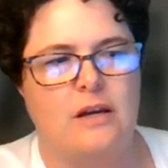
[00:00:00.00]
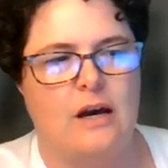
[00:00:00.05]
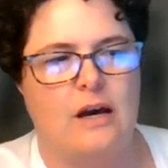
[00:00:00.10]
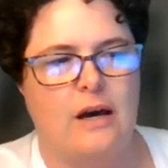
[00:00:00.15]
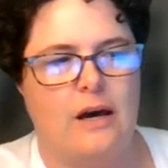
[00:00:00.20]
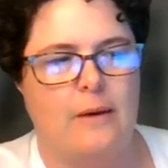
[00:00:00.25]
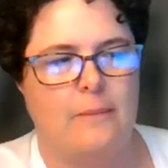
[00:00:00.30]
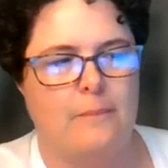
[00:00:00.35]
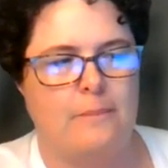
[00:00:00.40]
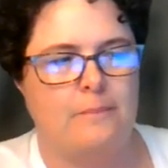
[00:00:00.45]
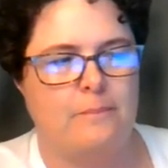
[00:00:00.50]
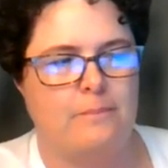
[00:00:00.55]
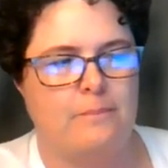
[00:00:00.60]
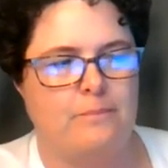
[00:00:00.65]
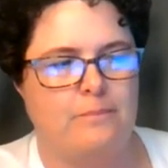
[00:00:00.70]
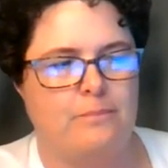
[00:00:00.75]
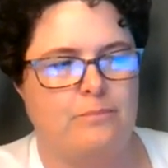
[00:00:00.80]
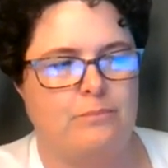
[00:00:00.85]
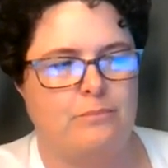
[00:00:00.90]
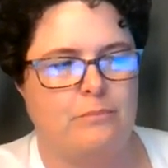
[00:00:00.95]

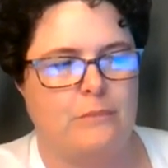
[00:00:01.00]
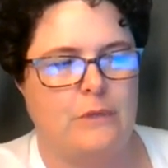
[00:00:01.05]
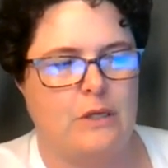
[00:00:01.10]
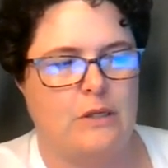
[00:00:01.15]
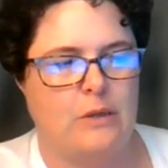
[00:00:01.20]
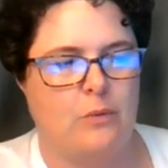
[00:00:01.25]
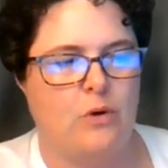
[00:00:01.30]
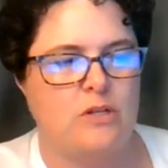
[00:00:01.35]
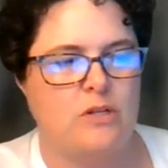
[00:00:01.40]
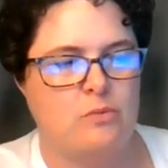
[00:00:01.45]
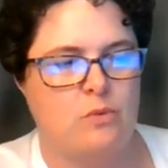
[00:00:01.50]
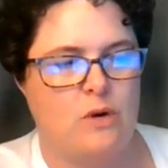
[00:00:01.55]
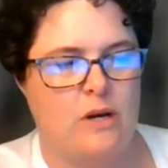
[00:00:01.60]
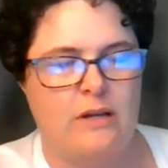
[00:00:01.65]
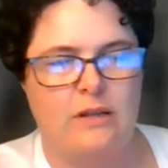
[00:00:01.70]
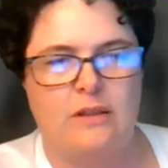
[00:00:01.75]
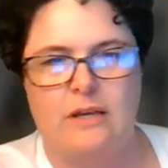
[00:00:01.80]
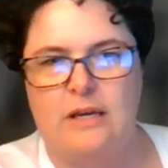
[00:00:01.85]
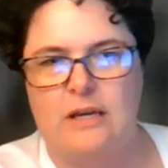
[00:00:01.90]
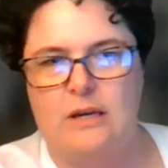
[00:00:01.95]
there was
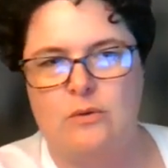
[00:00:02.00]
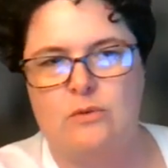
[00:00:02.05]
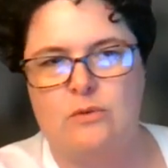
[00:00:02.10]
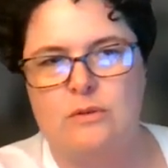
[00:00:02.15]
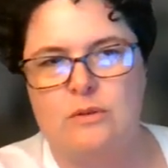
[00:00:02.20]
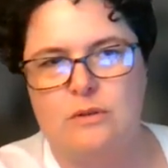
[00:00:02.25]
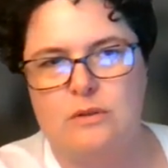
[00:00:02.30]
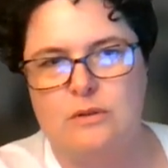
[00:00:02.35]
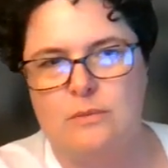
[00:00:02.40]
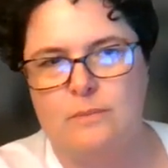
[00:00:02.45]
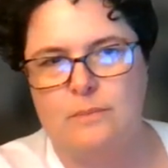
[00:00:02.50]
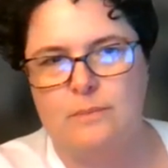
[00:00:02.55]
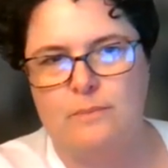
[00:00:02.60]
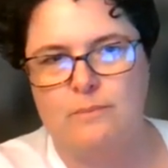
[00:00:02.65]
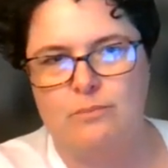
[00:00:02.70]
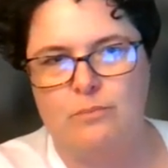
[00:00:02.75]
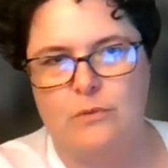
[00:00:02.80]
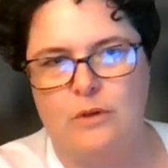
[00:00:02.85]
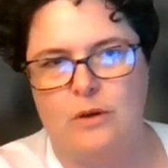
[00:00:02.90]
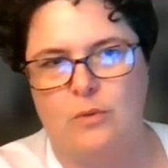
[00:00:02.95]
one in the Hills,
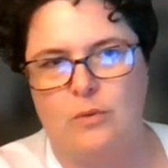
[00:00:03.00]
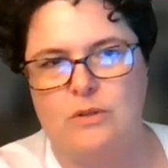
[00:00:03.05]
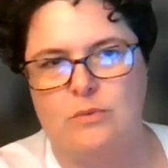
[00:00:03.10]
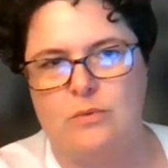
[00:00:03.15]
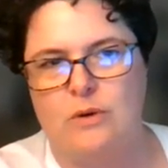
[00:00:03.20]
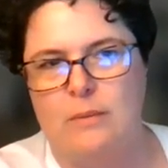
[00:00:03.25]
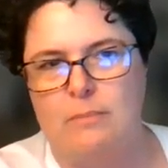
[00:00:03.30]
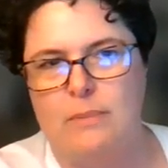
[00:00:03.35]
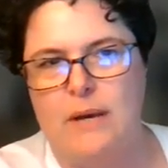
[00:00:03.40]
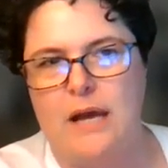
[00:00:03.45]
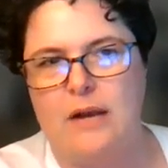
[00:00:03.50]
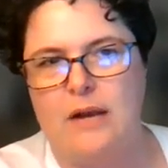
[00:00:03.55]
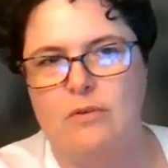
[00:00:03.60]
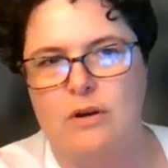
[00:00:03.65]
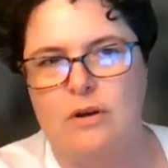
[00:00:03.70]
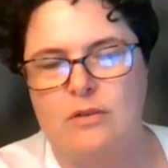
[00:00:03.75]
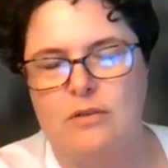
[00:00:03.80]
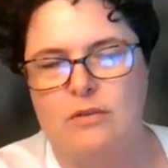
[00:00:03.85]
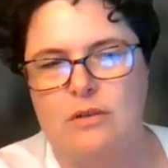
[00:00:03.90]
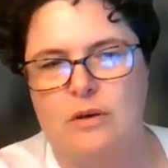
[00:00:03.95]
there was one in
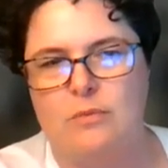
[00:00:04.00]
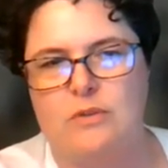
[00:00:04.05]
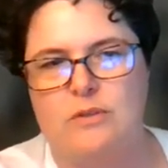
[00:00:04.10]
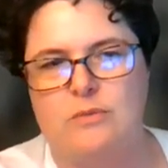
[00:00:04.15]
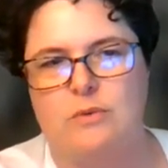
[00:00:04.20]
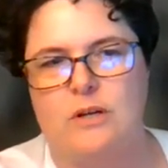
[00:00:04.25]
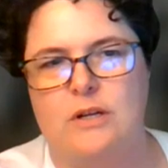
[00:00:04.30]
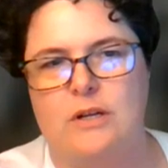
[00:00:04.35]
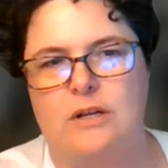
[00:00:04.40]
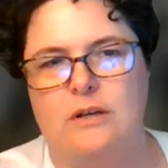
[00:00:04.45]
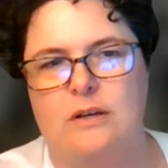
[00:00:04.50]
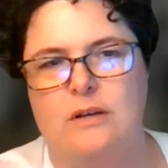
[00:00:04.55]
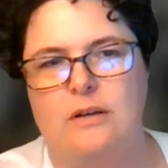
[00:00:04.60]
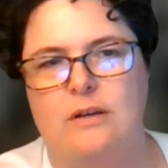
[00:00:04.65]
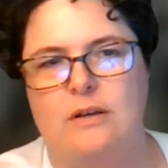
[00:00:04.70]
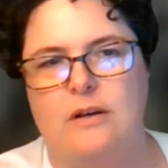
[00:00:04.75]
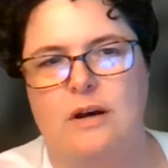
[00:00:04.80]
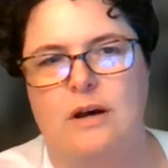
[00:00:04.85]
Penrith, there was one in